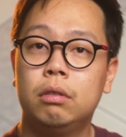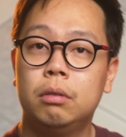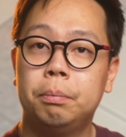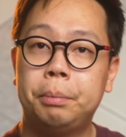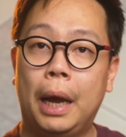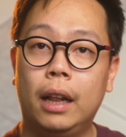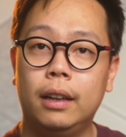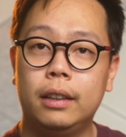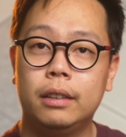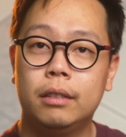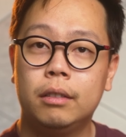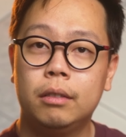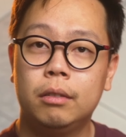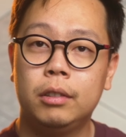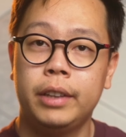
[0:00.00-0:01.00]
palate,
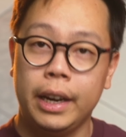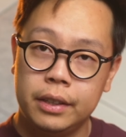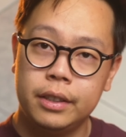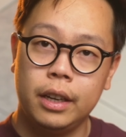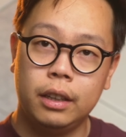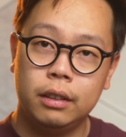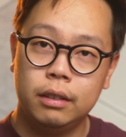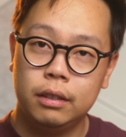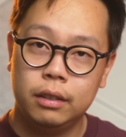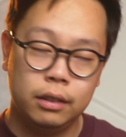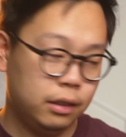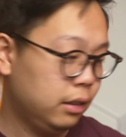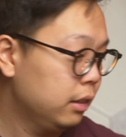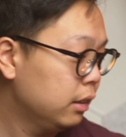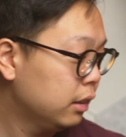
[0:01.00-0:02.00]
tasting,
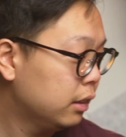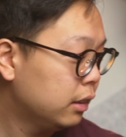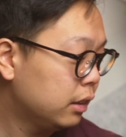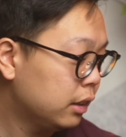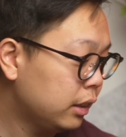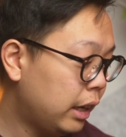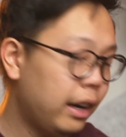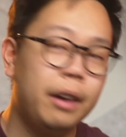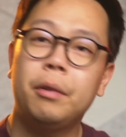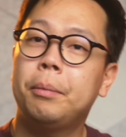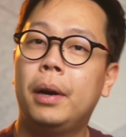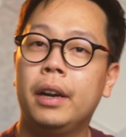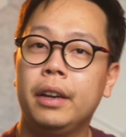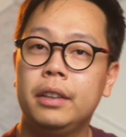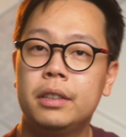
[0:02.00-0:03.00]
that
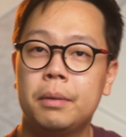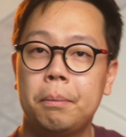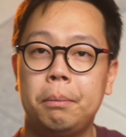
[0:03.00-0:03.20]
everybody's